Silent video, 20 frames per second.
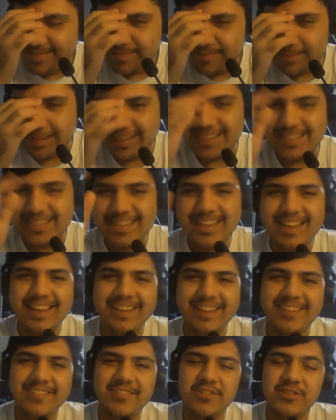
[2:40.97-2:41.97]
because he
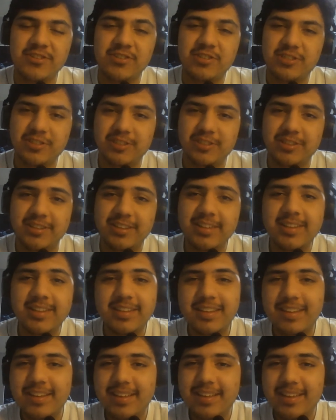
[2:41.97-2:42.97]
had understood
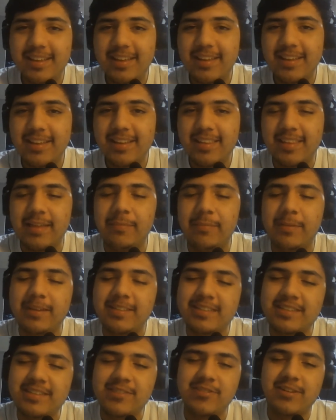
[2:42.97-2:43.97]
that my
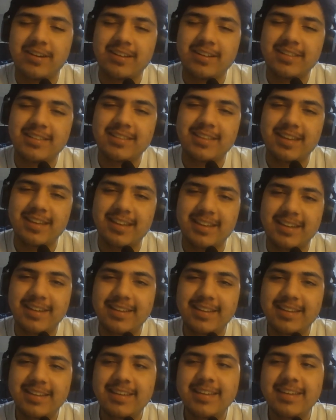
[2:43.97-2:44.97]
teacher had said,
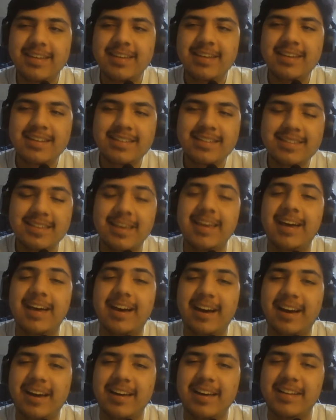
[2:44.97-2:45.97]
say
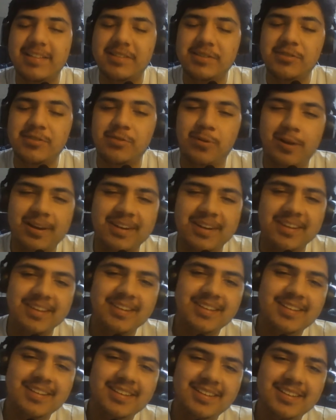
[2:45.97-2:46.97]
hi to
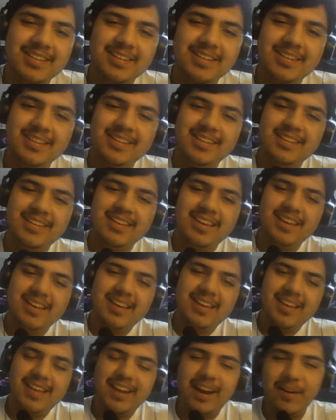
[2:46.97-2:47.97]
drated.
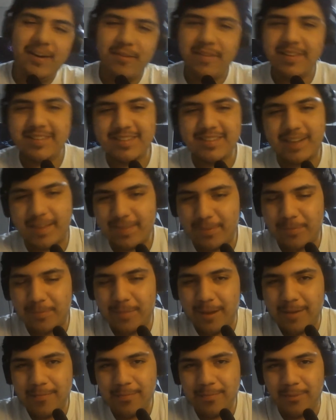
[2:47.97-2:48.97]
And I know that's not the
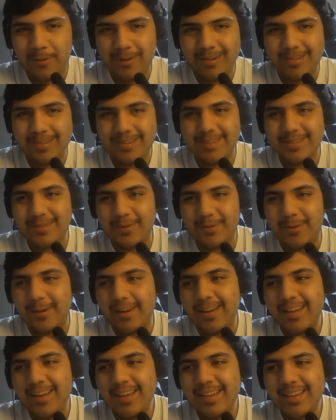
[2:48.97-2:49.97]
main point of the
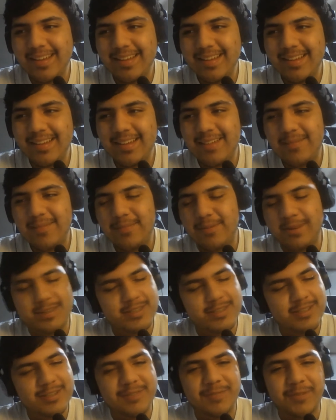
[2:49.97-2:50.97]
story, but
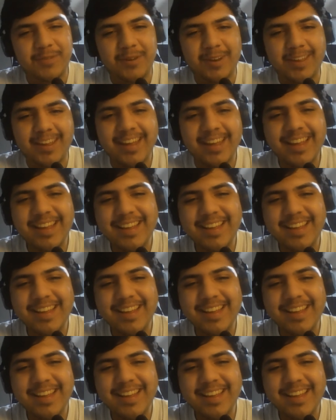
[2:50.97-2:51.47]
it's just funny.